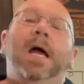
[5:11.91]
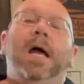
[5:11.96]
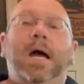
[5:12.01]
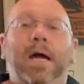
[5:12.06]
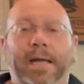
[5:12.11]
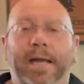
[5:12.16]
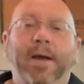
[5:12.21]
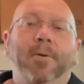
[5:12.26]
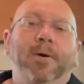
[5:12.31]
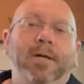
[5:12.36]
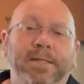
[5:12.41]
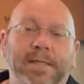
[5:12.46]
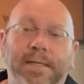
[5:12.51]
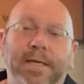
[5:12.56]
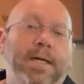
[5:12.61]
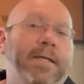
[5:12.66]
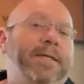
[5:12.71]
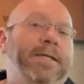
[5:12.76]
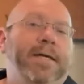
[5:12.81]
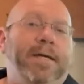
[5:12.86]
Okay, what the
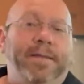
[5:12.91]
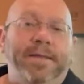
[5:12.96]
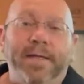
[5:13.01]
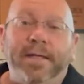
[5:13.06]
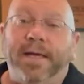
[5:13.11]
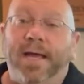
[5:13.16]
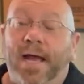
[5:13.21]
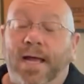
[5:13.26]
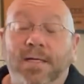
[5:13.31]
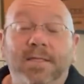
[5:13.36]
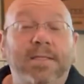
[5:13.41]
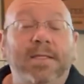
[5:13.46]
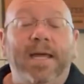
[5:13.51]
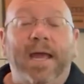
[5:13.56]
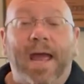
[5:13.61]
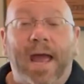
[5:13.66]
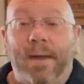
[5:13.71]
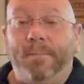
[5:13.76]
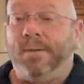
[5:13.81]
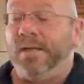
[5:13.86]
hell do you think actually
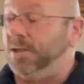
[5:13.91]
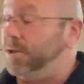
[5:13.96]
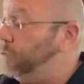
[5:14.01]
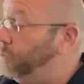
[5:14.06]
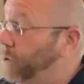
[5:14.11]
happens